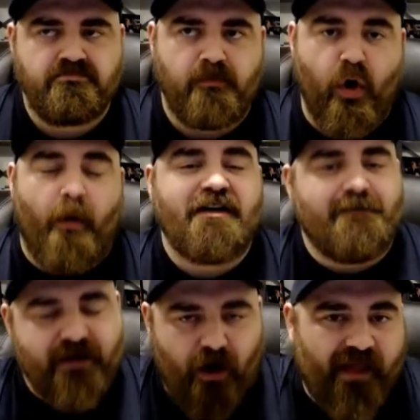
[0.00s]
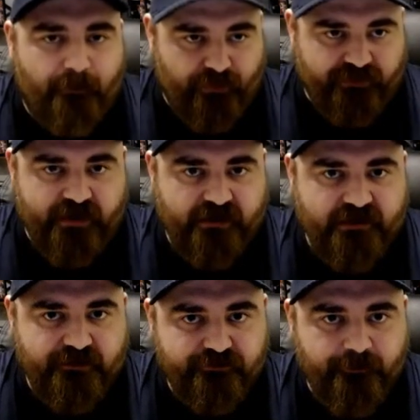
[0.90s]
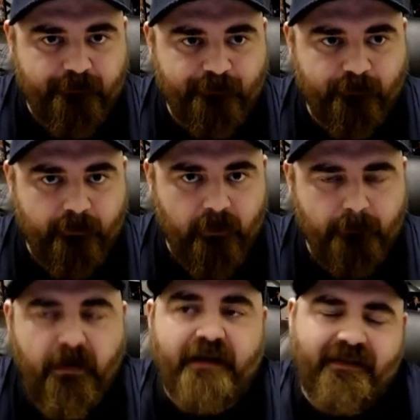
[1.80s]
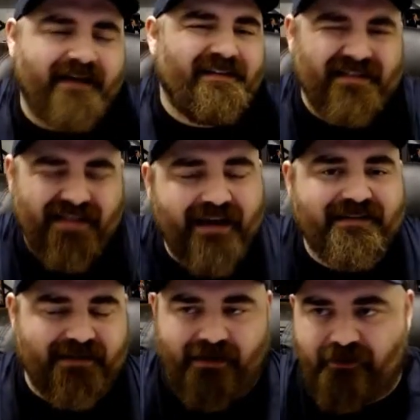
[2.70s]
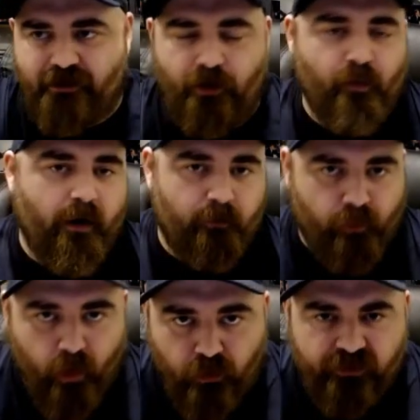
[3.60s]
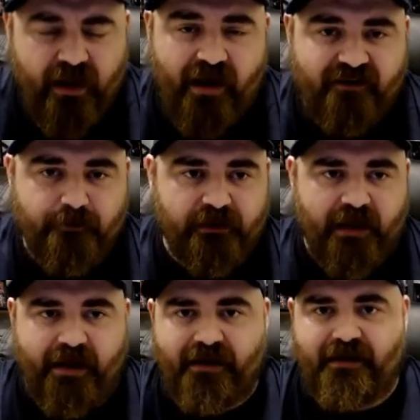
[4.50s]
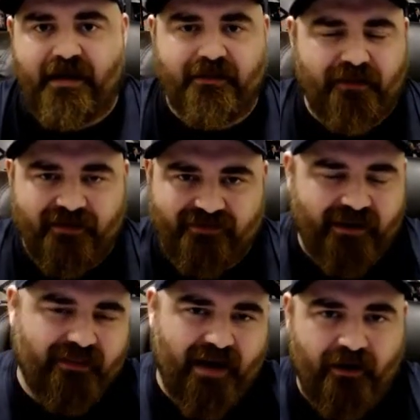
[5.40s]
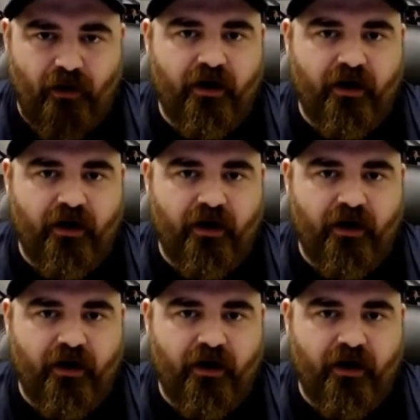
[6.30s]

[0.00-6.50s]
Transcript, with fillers: going to be all that productive. But that that said, you know, what roles guys play and things like that are